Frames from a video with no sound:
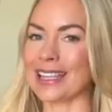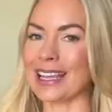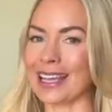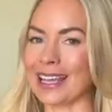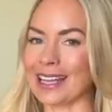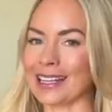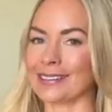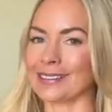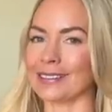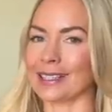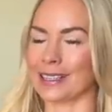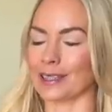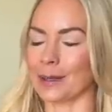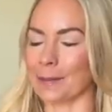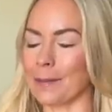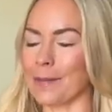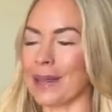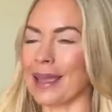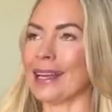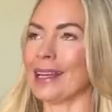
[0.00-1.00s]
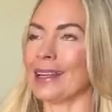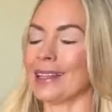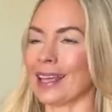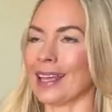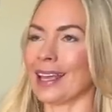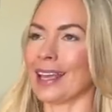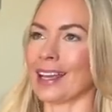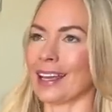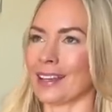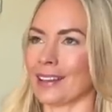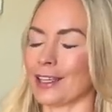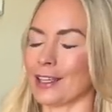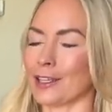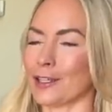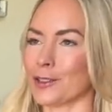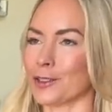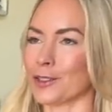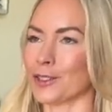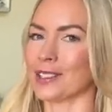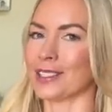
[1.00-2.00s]
thing, like the main thing, I
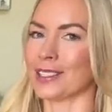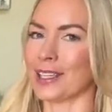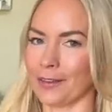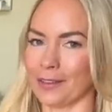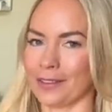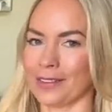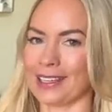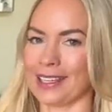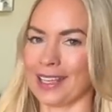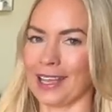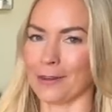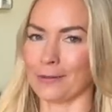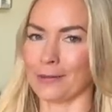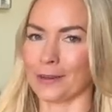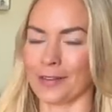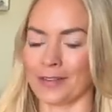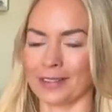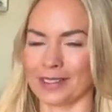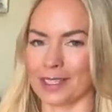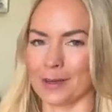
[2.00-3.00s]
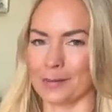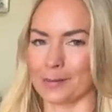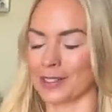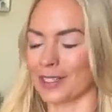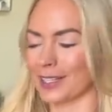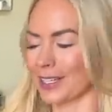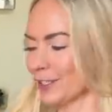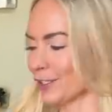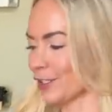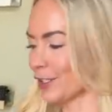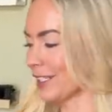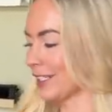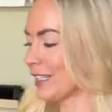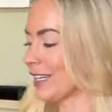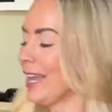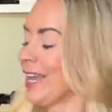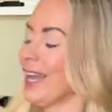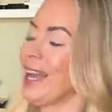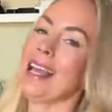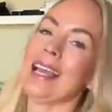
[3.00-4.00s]
think you should definitely get if you're having a temporary
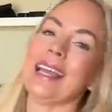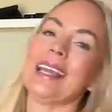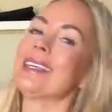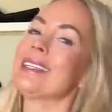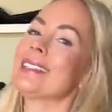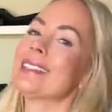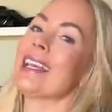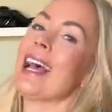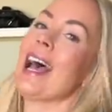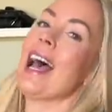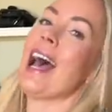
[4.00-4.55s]
kitchen is